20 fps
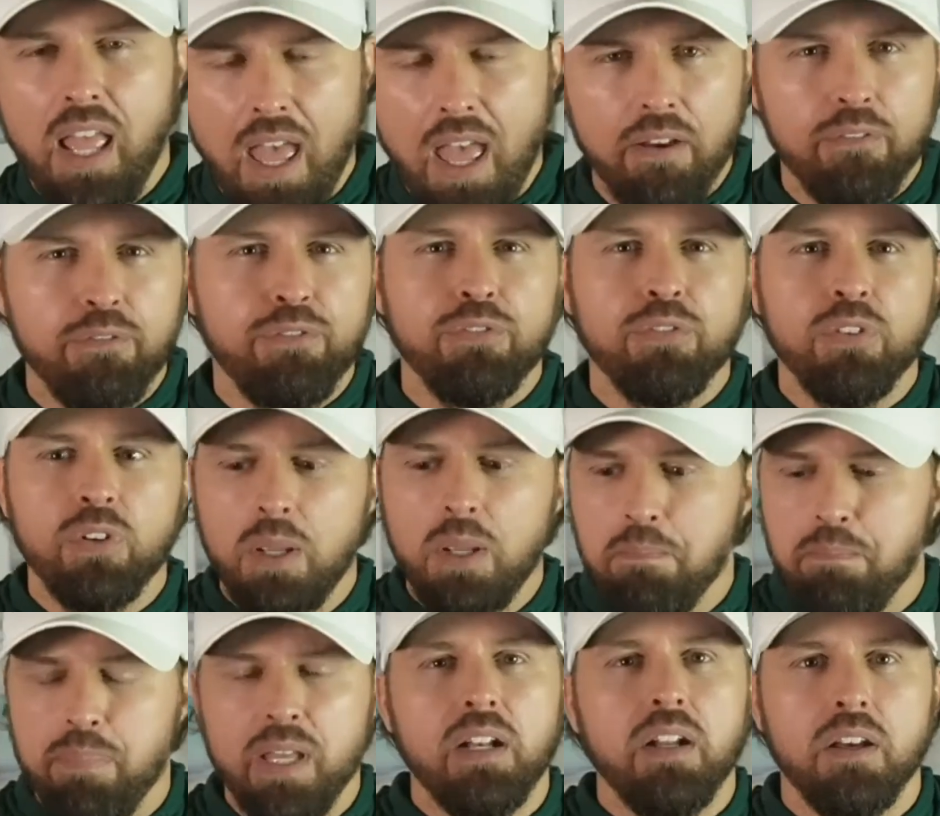every
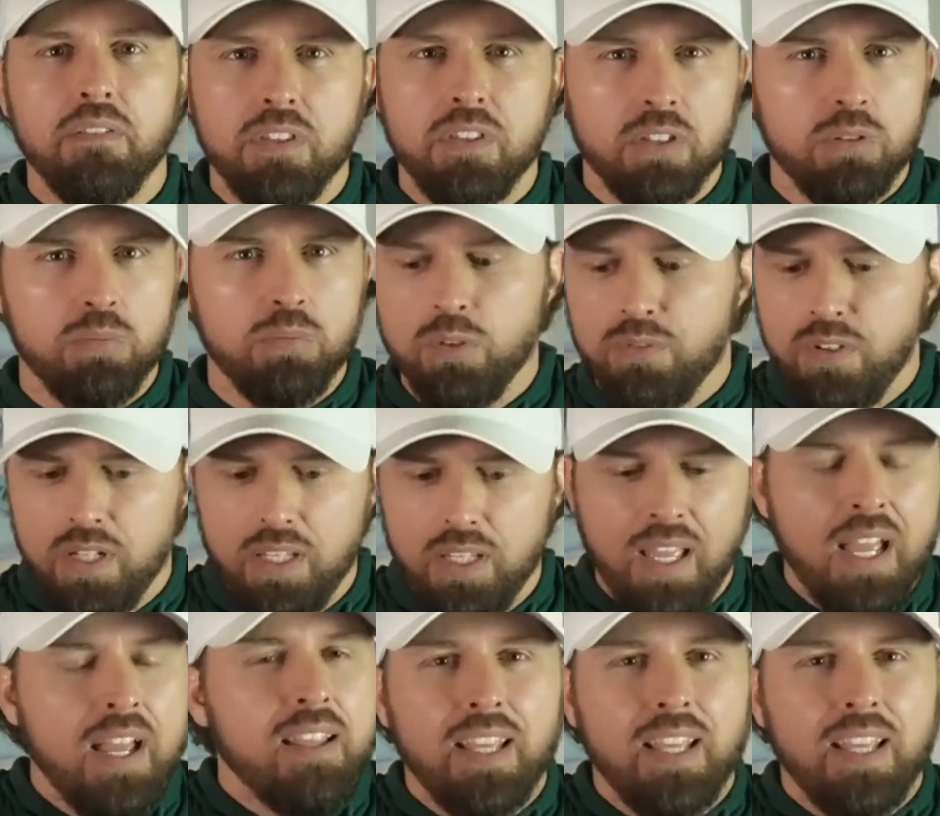bit of this movie